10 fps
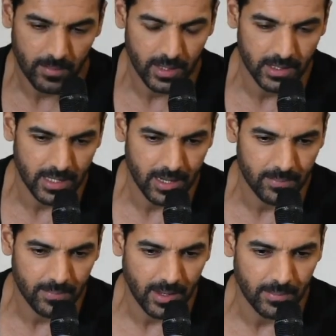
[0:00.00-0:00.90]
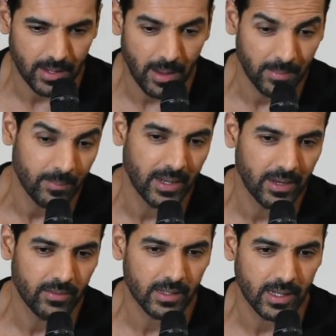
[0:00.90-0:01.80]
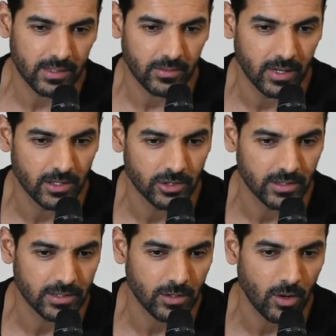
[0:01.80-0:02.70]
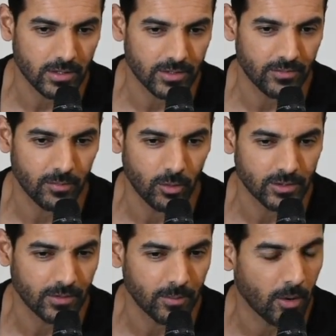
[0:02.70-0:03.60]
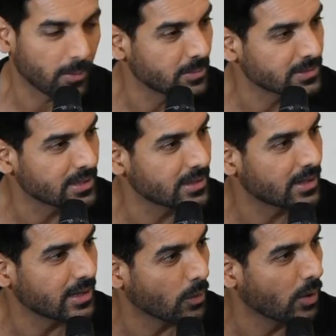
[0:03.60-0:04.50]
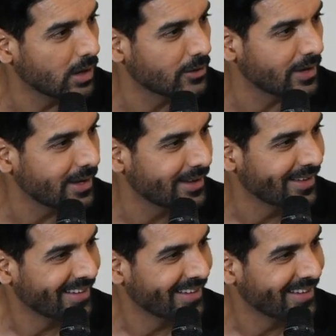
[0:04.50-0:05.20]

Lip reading: because I'm a believer that religion is the cause of most of the problems in the world today.